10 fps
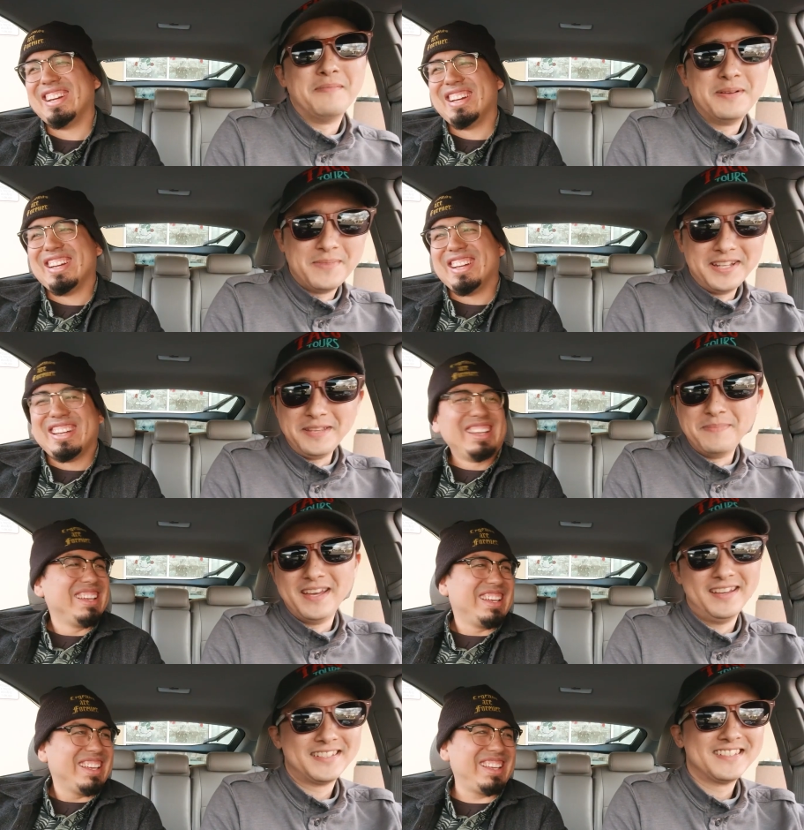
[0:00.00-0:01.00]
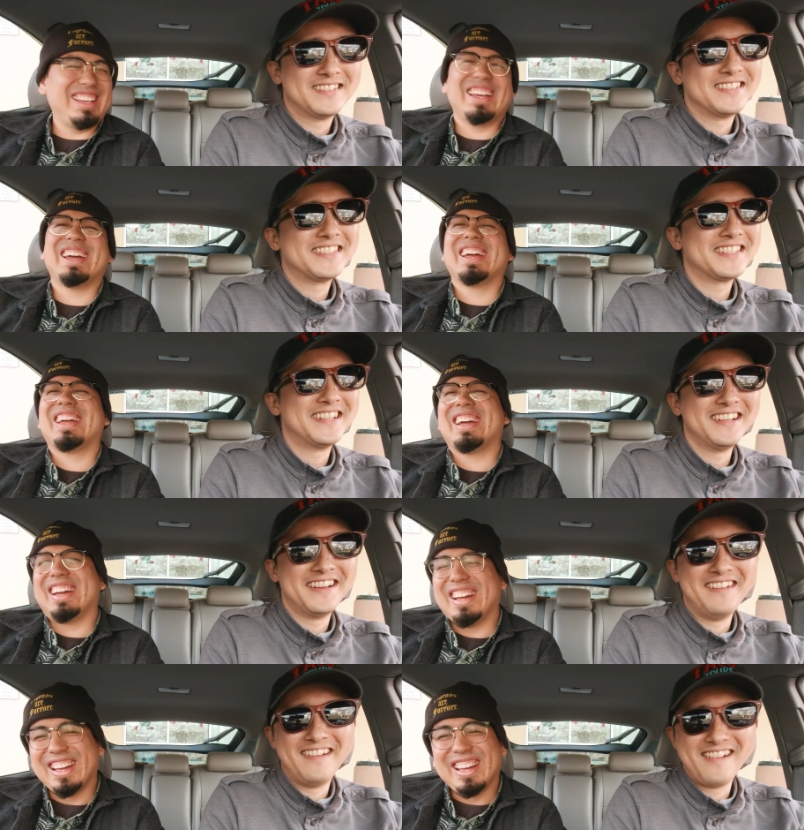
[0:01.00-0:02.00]
Speaker 1: Mama money bags.
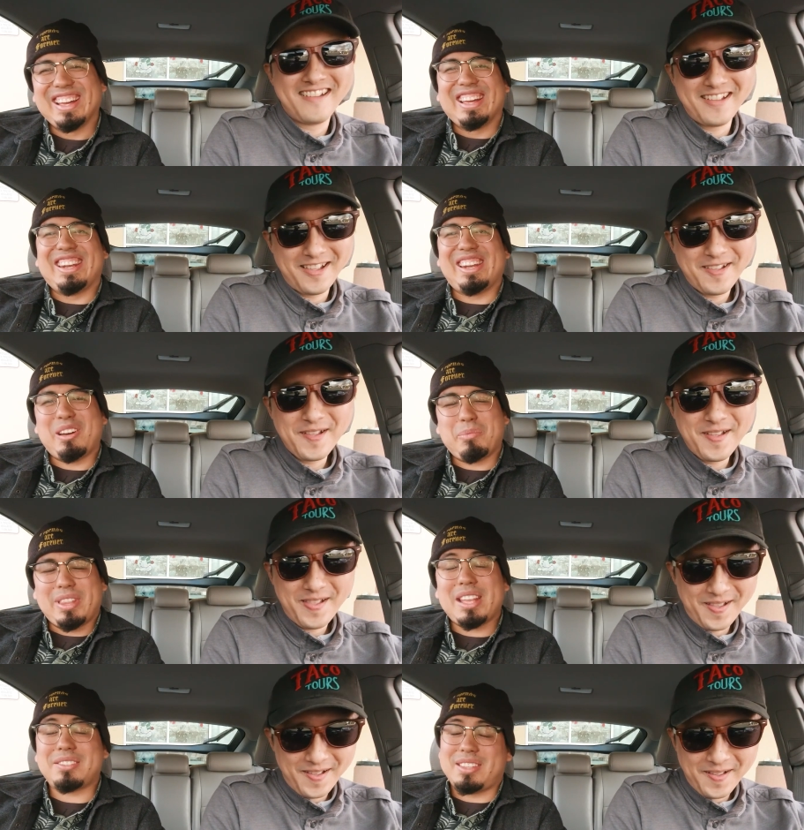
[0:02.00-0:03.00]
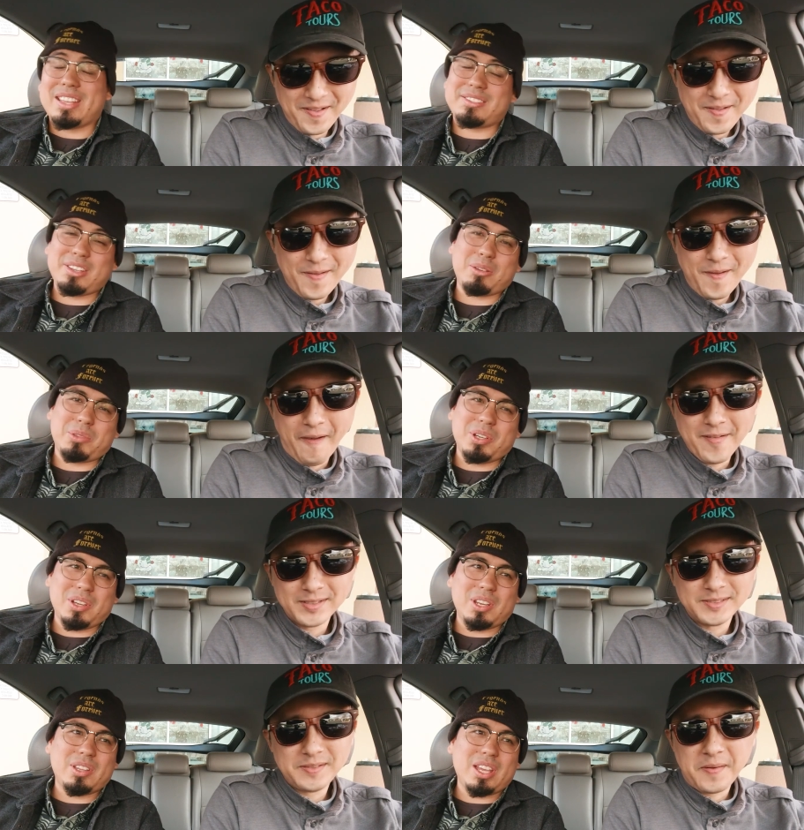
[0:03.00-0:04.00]
yeah.
Speaker 2: No, but that's that's dope though. You
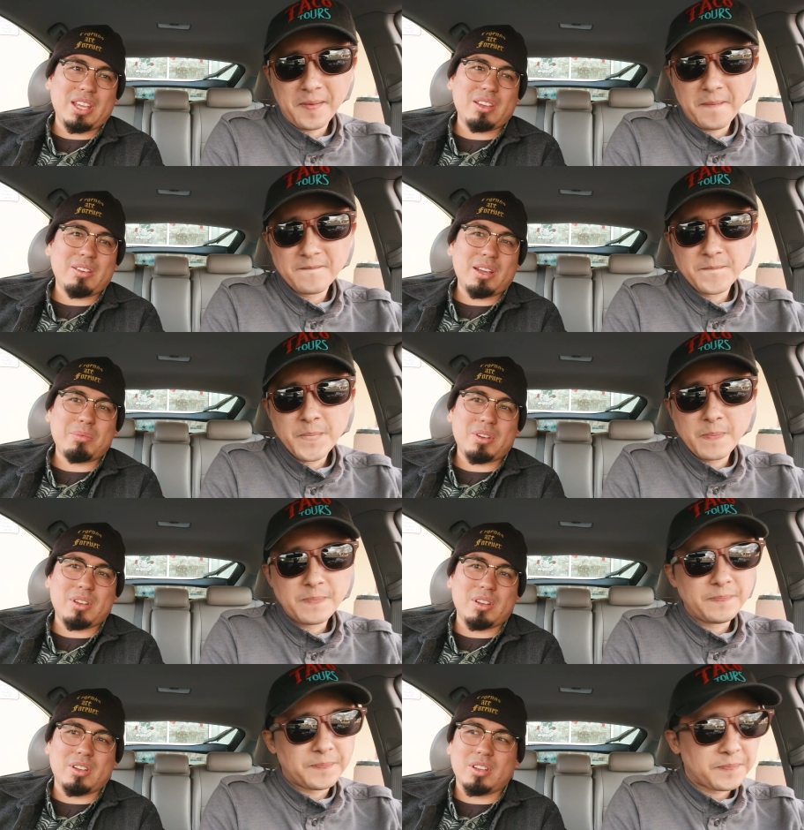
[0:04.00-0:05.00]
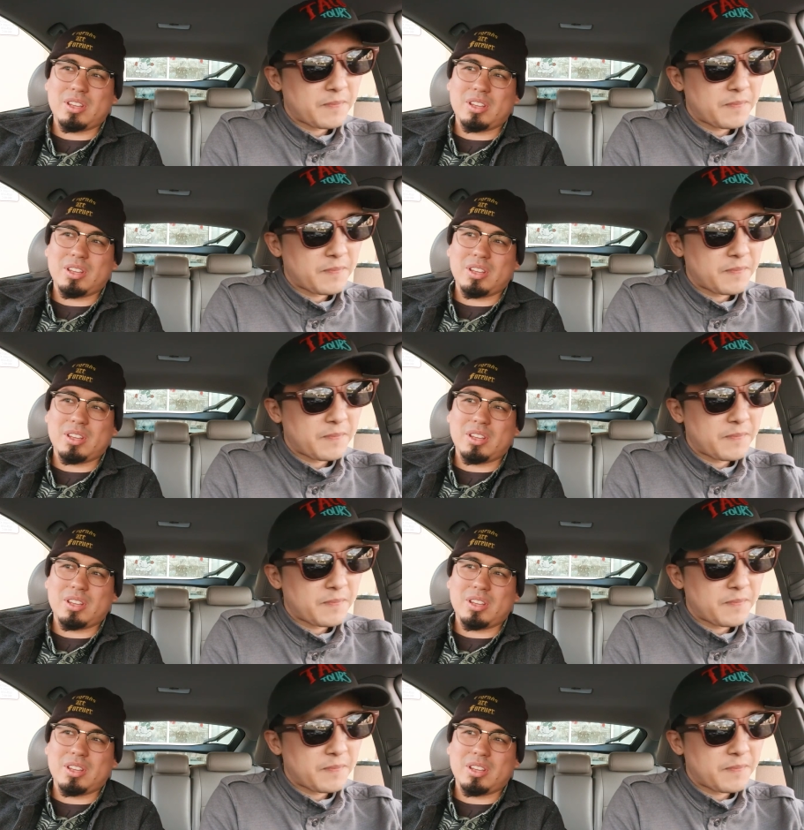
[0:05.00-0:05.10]
know that you're able to